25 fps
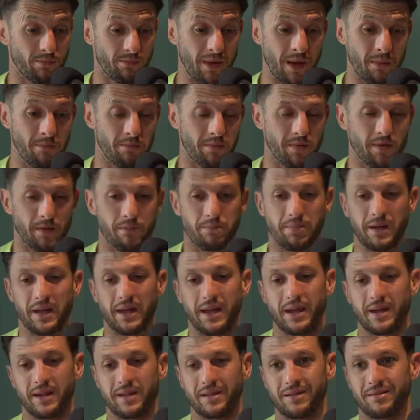remember
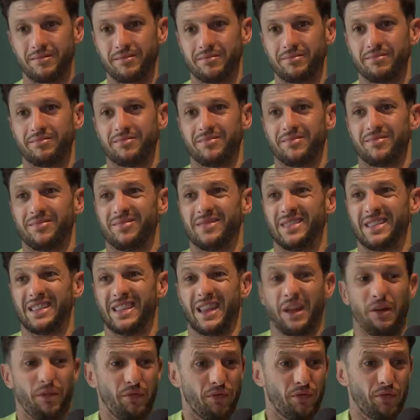being
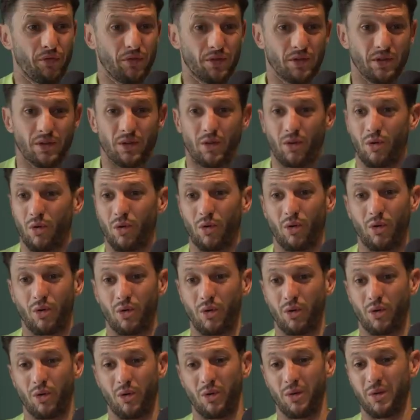different
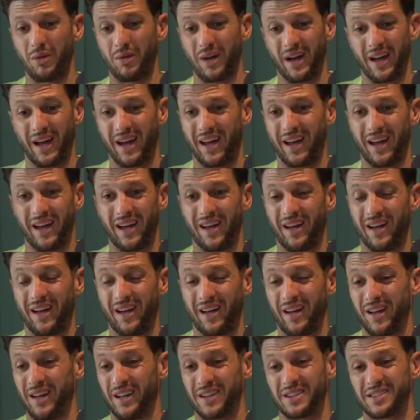or
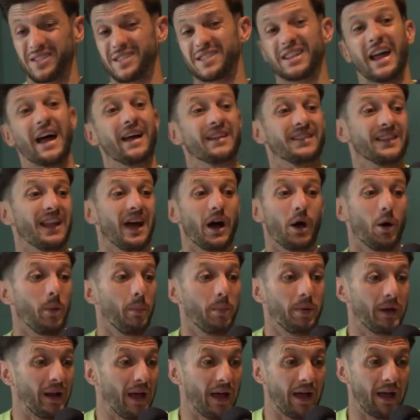a
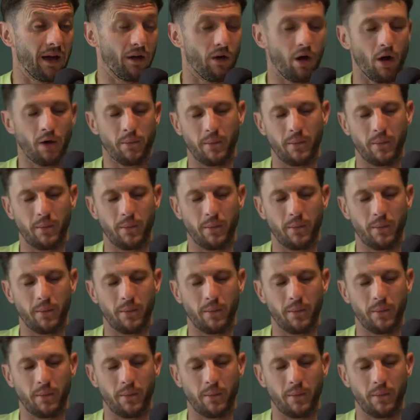standout player.